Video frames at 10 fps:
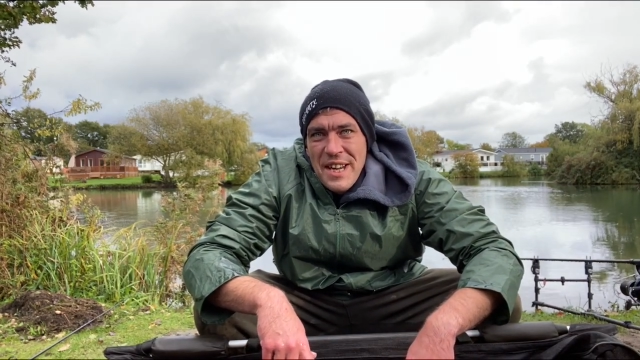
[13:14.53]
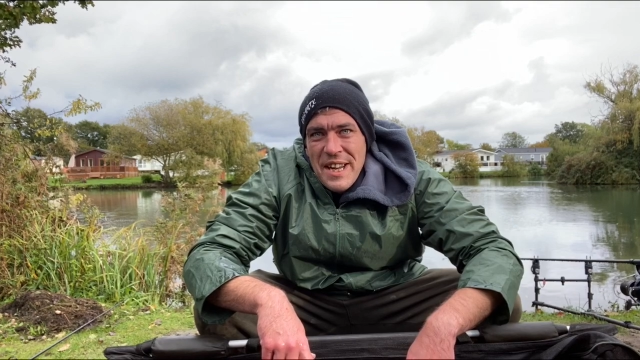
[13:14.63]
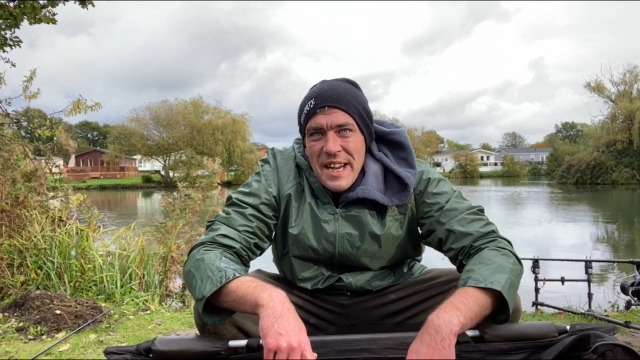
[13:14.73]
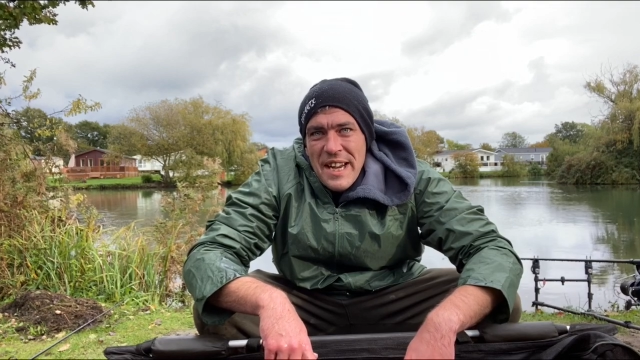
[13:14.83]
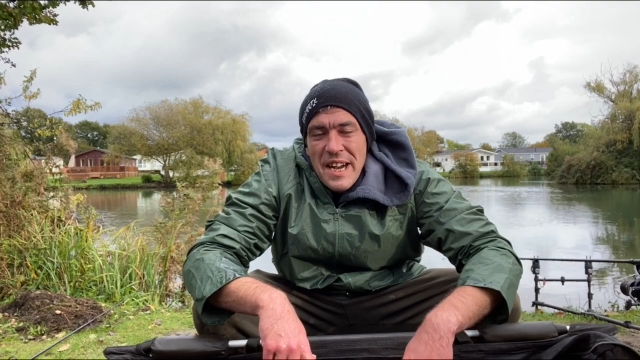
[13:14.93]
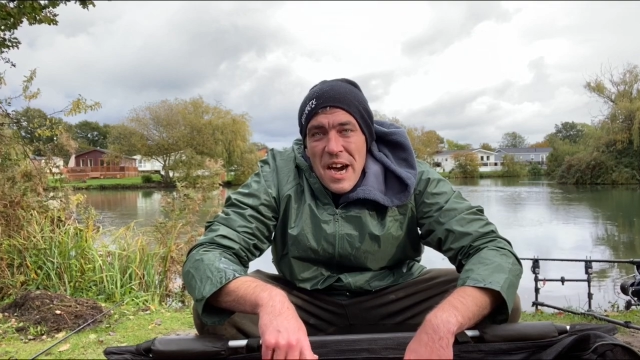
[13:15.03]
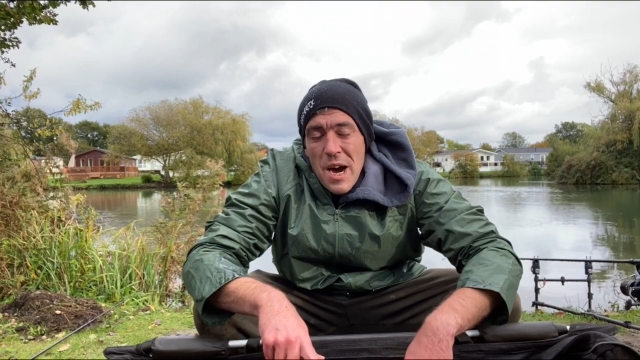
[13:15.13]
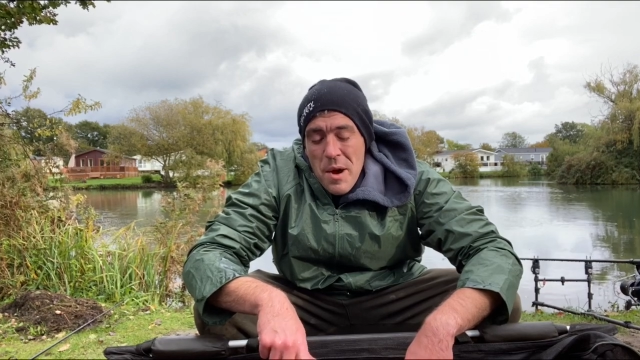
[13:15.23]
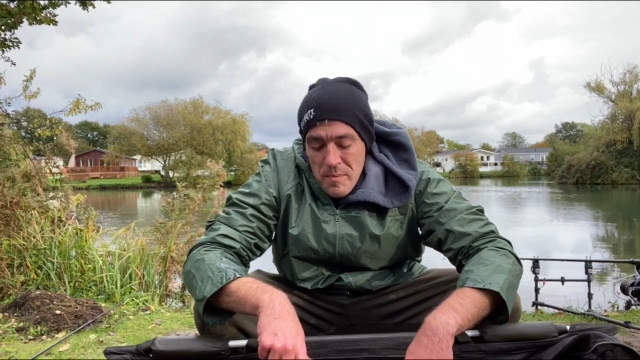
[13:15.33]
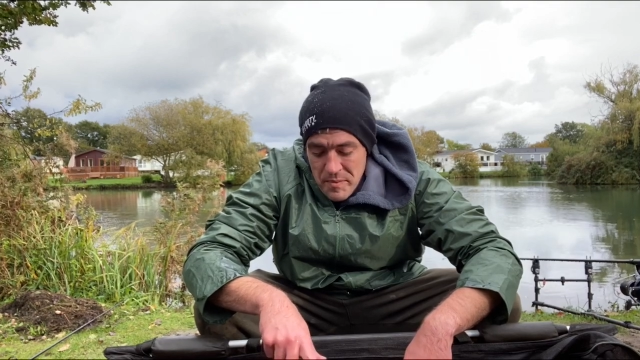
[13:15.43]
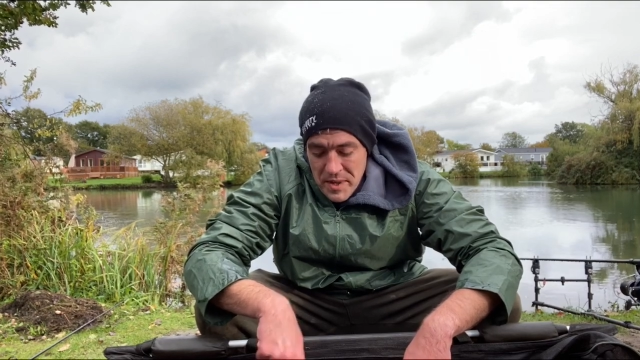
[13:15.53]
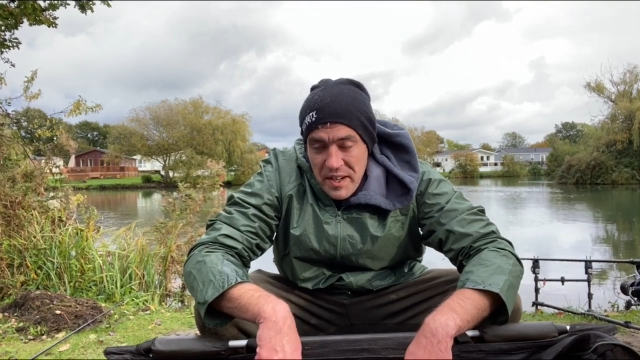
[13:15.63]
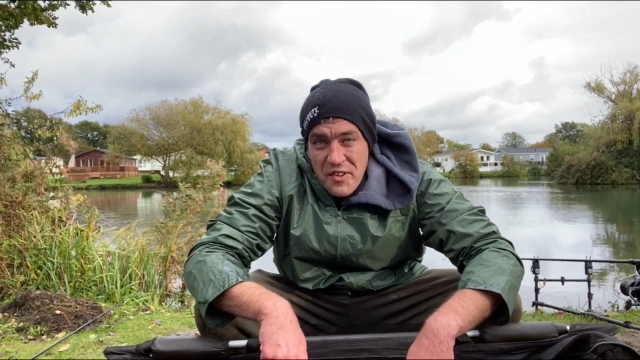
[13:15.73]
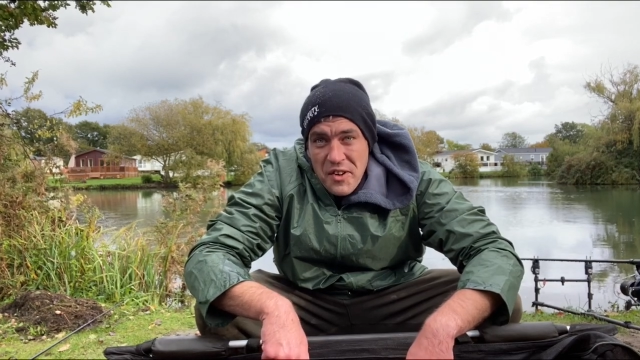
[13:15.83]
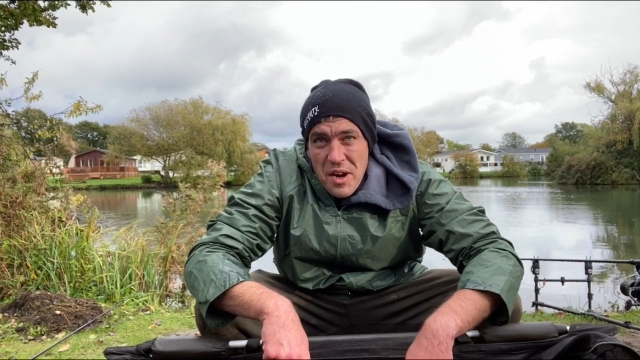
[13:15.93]
Yeah,
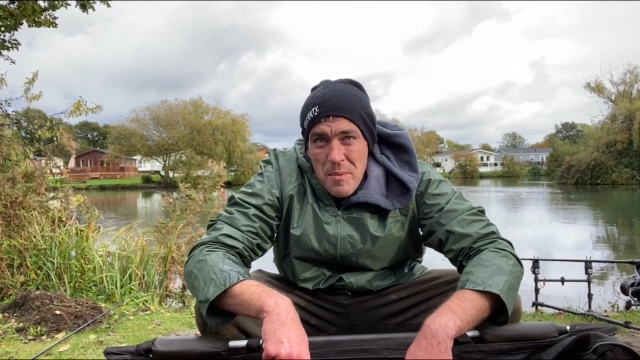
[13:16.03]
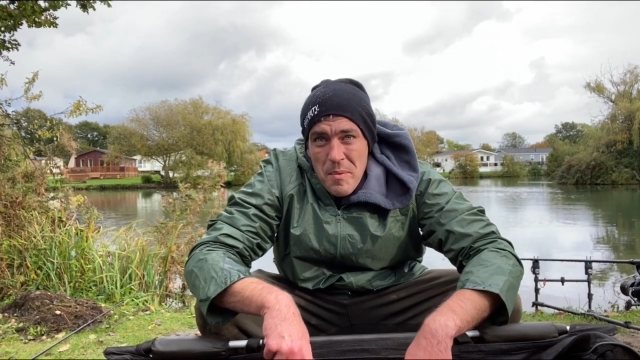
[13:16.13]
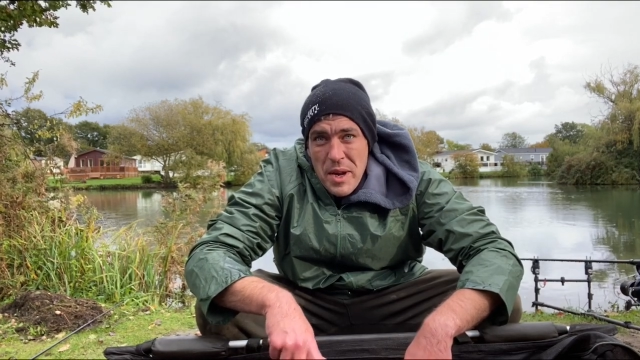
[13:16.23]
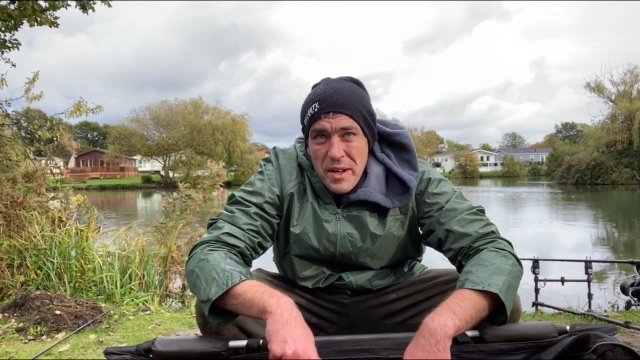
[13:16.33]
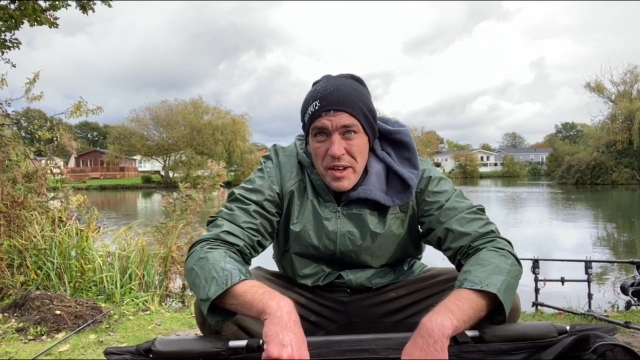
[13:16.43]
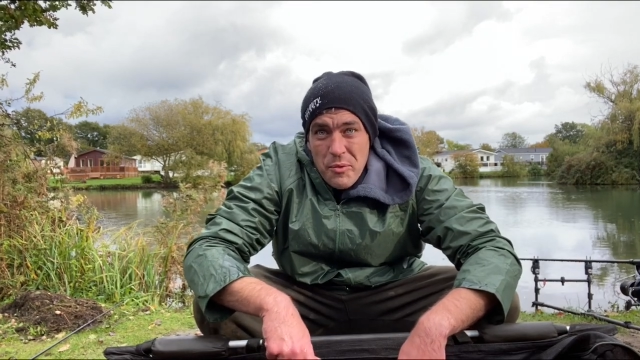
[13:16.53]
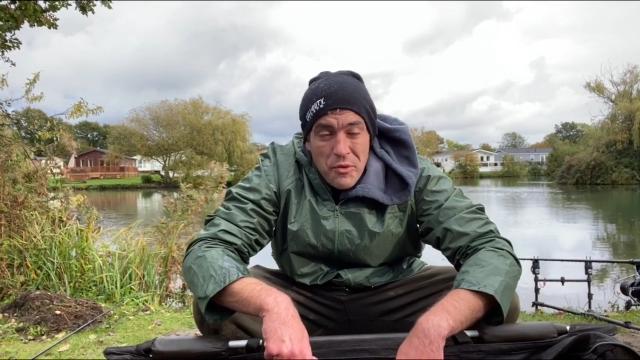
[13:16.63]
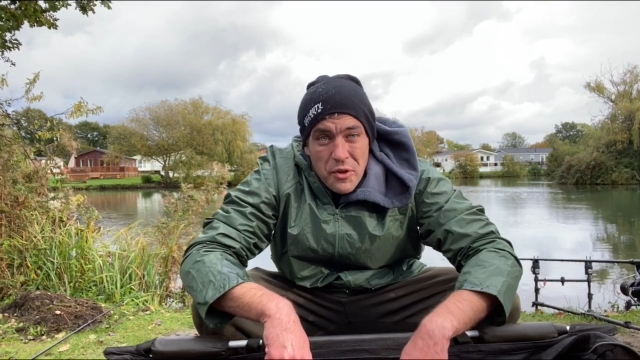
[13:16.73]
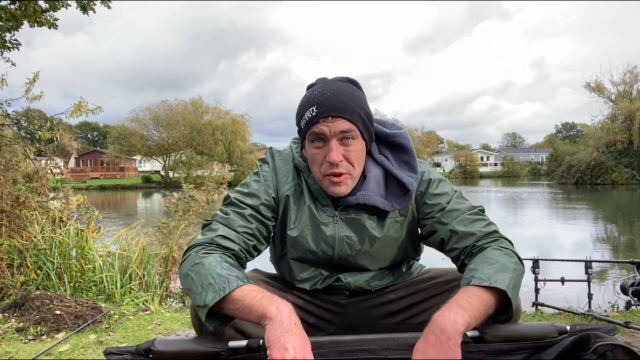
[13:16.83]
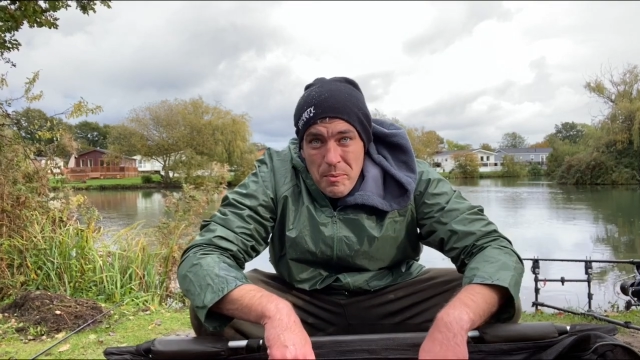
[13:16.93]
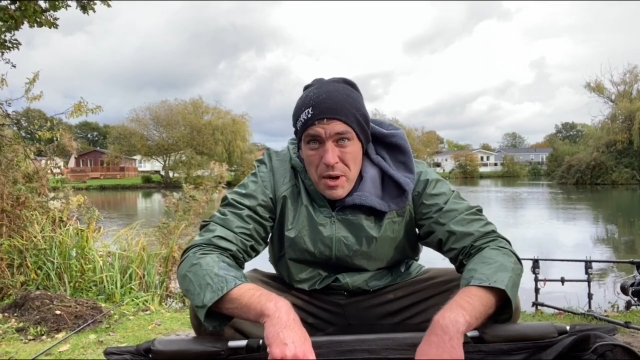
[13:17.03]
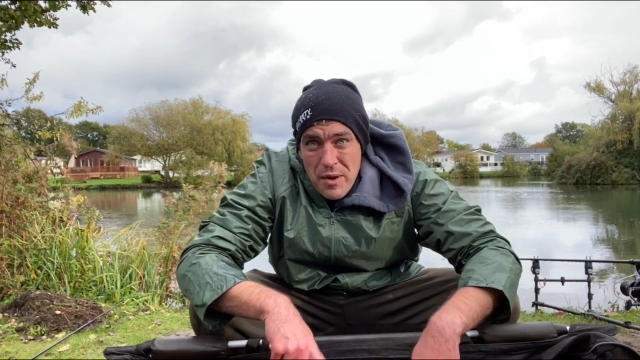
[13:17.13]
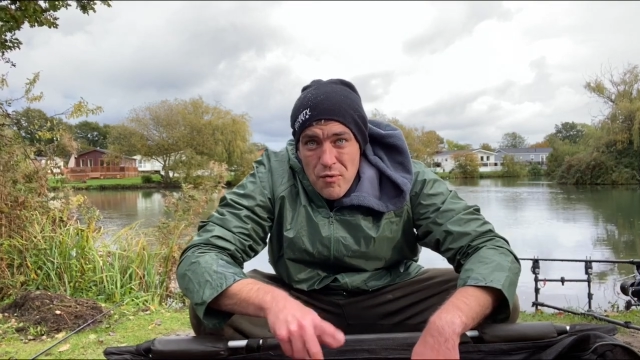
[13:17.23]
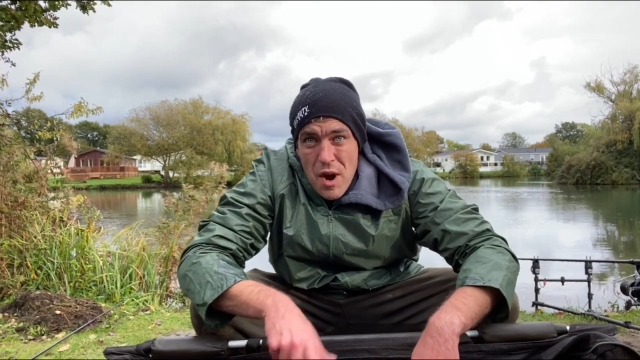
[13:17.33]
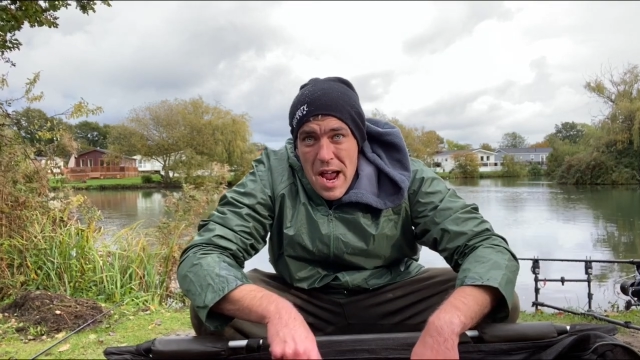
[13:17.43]
this time, this was on my
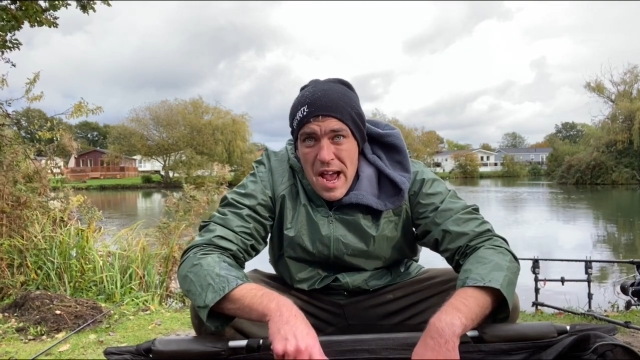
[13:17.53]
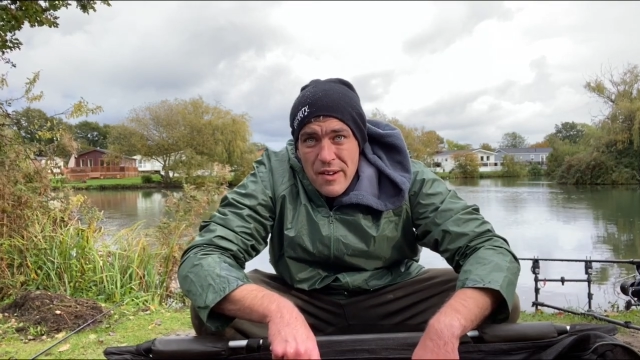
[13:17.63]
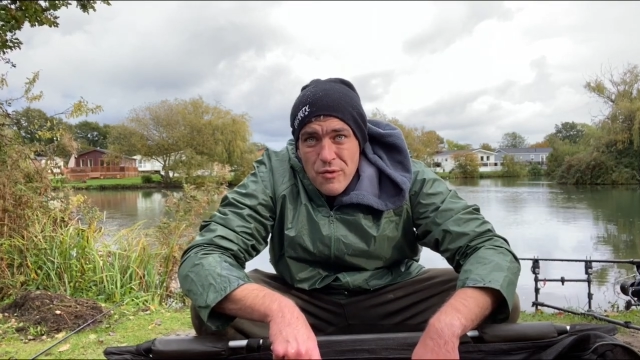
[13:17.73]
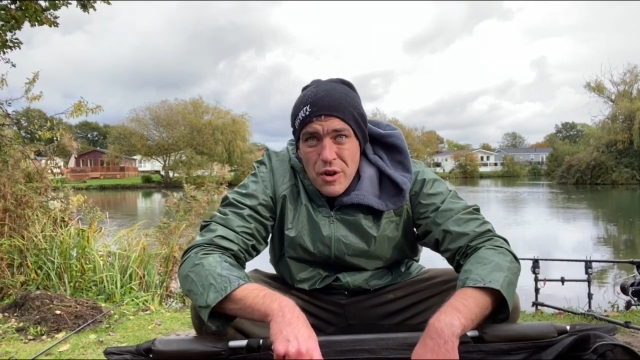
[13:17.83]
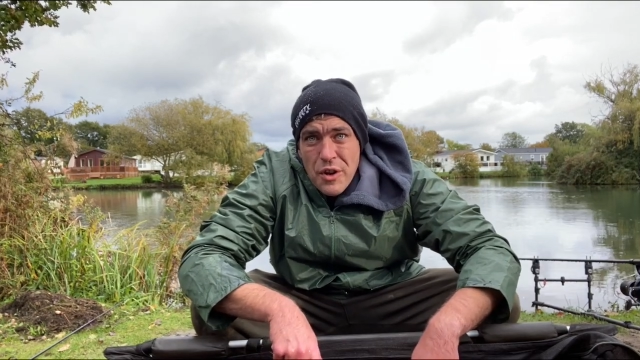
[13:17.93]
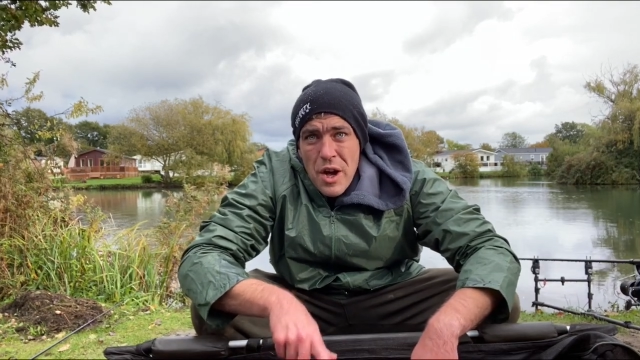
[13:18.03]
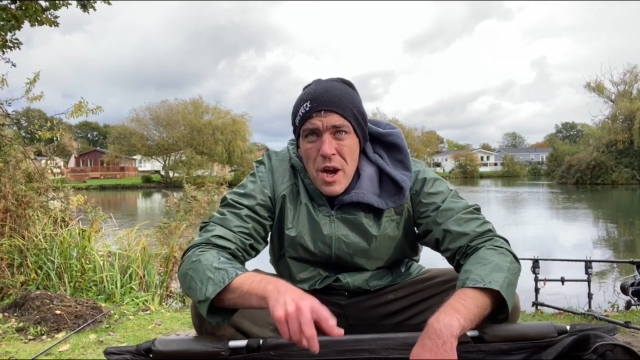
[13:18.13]
right-hand rod,